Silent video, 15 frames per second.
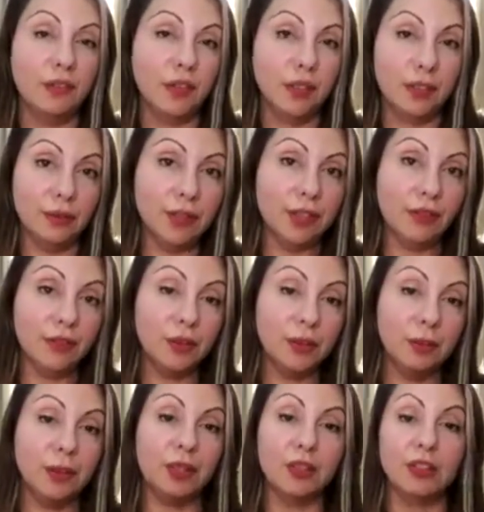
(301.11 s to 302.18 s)
very
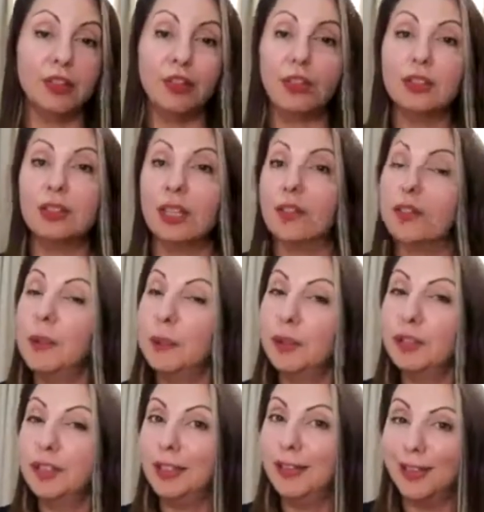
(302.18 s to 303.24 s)
useful because not
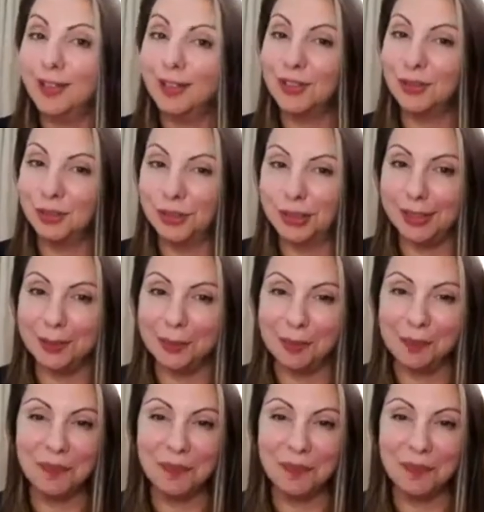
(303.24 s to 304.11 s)
everybody likes to read.